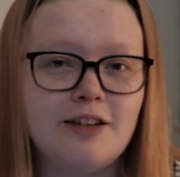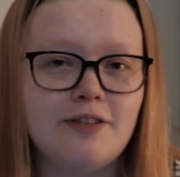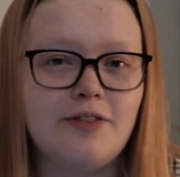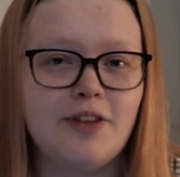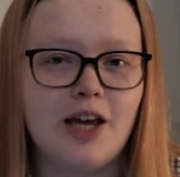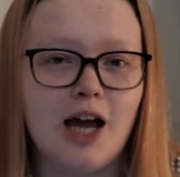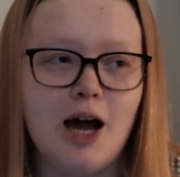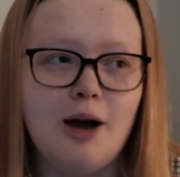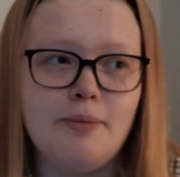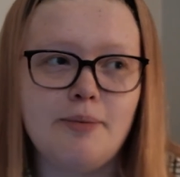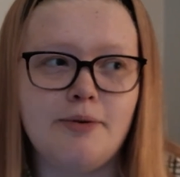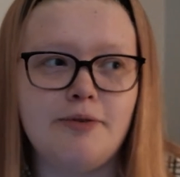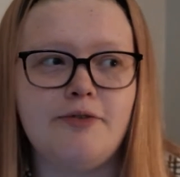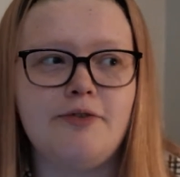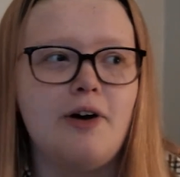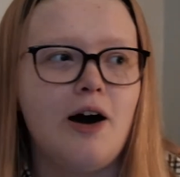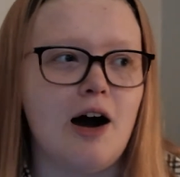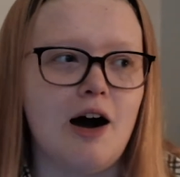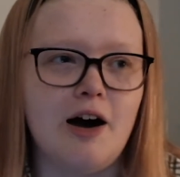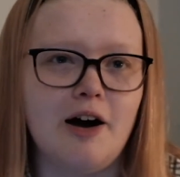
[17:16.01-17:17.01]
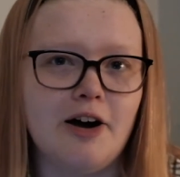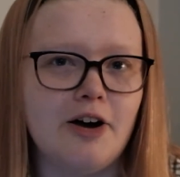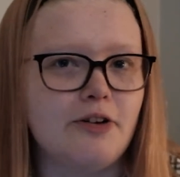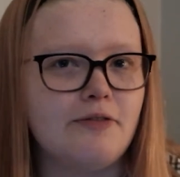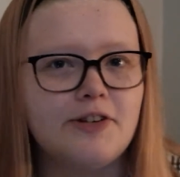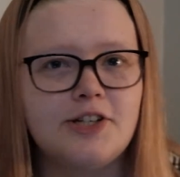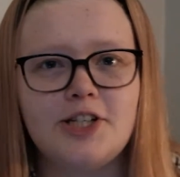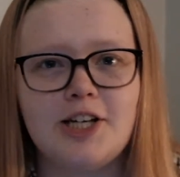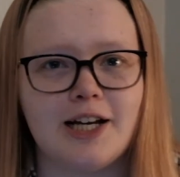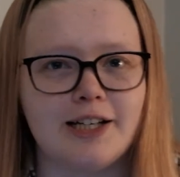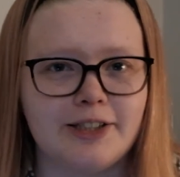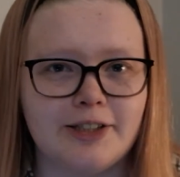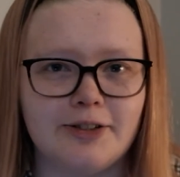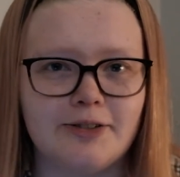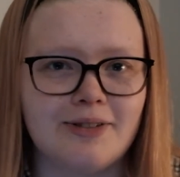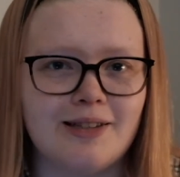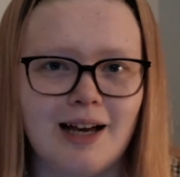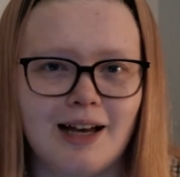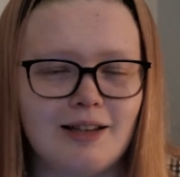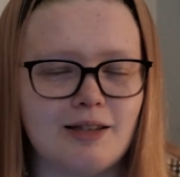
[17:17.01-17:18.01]
of the app far
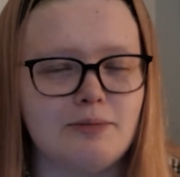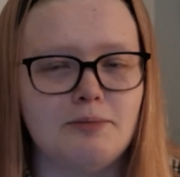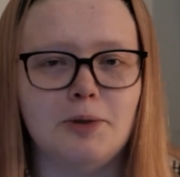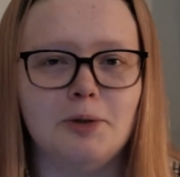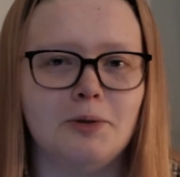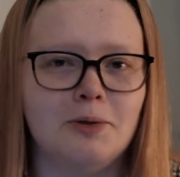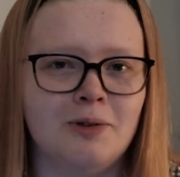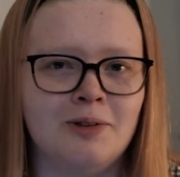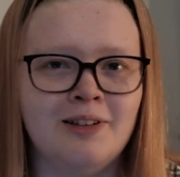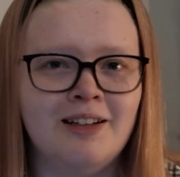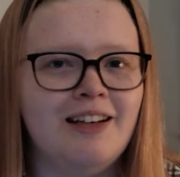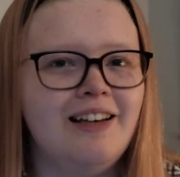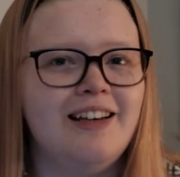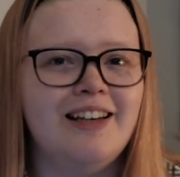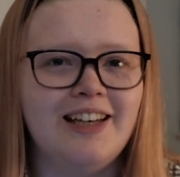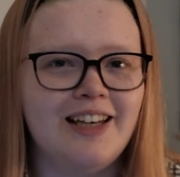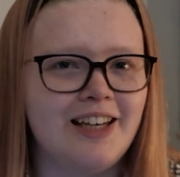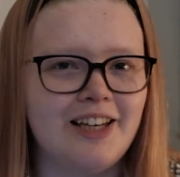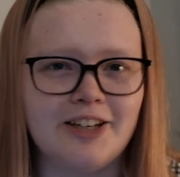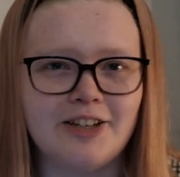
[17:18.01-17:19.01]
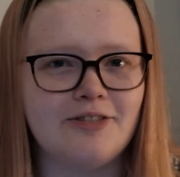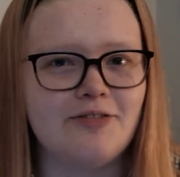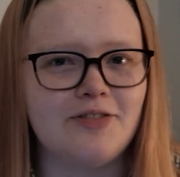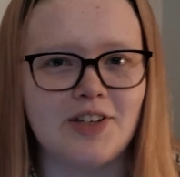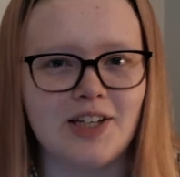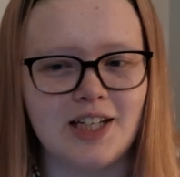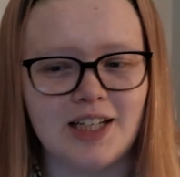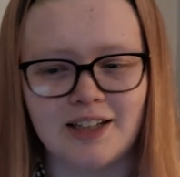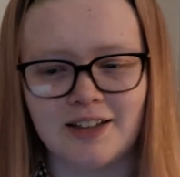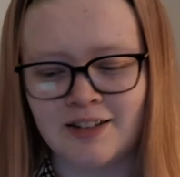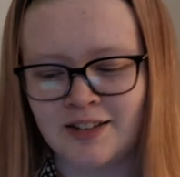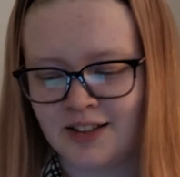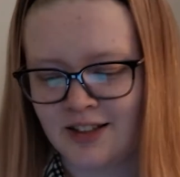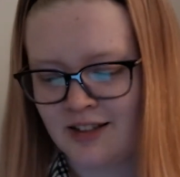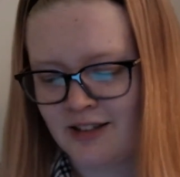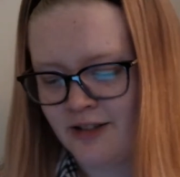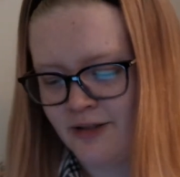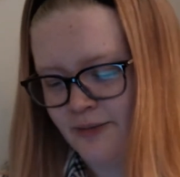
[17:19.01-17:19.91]
overshadows that small inconvenience.